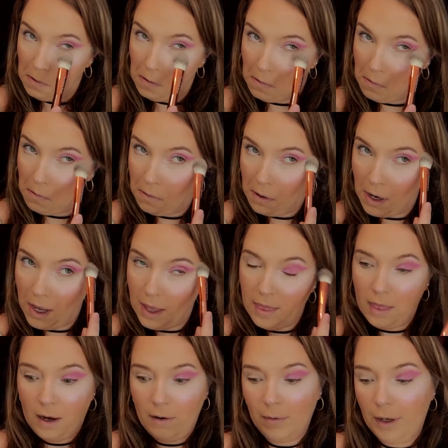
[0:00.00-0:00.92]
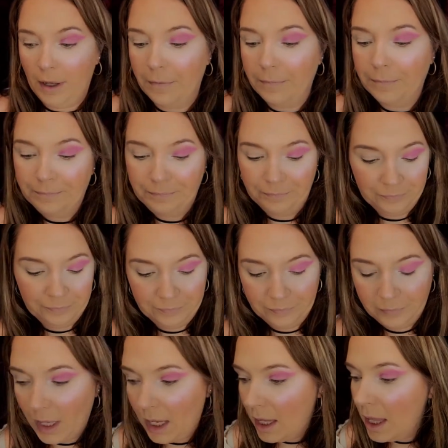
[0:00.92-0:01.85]
All right, there we go.
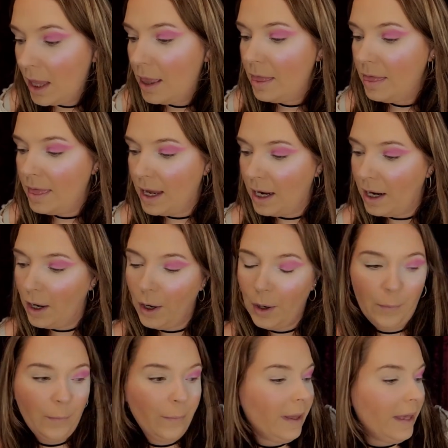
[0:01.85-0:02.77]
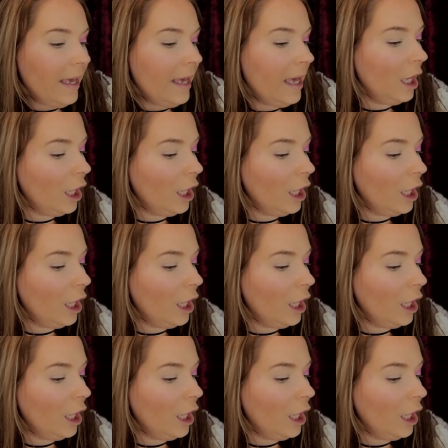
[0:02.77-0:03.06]
There we go.